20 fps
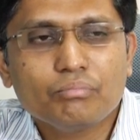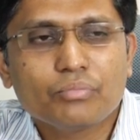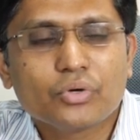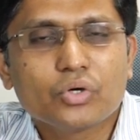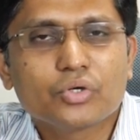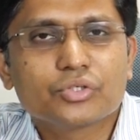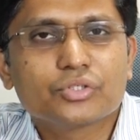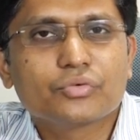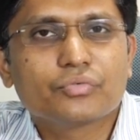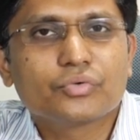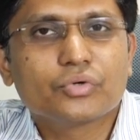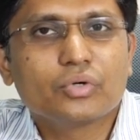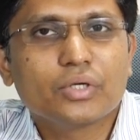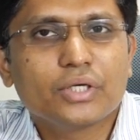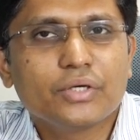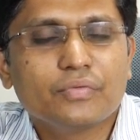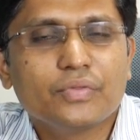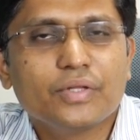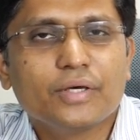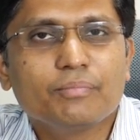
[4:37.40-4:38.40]
because if you
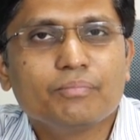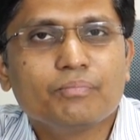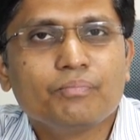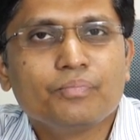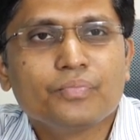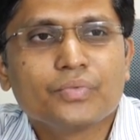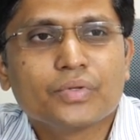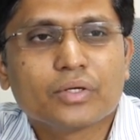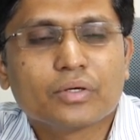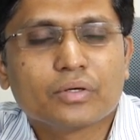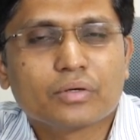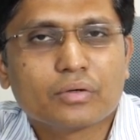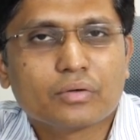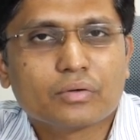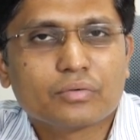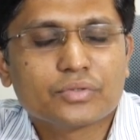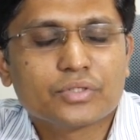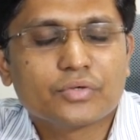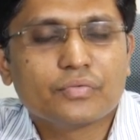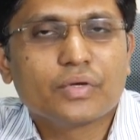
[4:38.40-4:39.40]
leave them
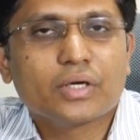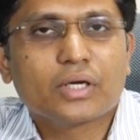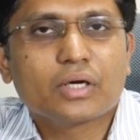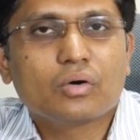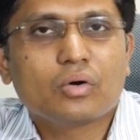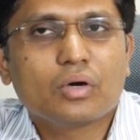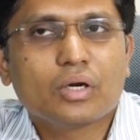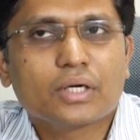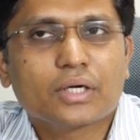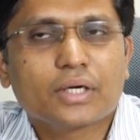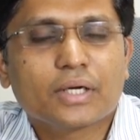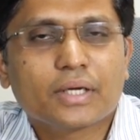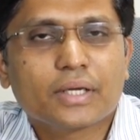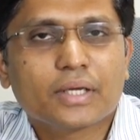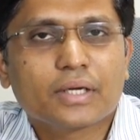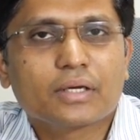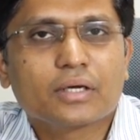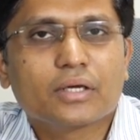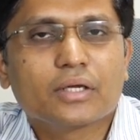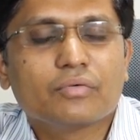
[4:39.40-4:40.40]
uh, severe cholera
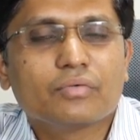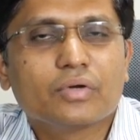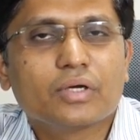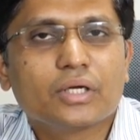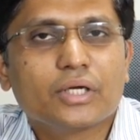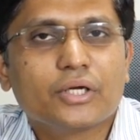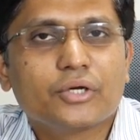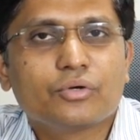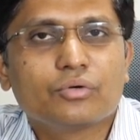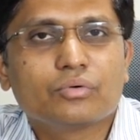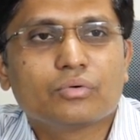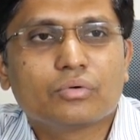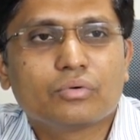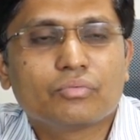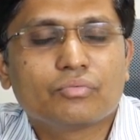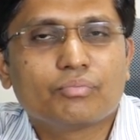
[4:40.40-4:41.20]
can even lead to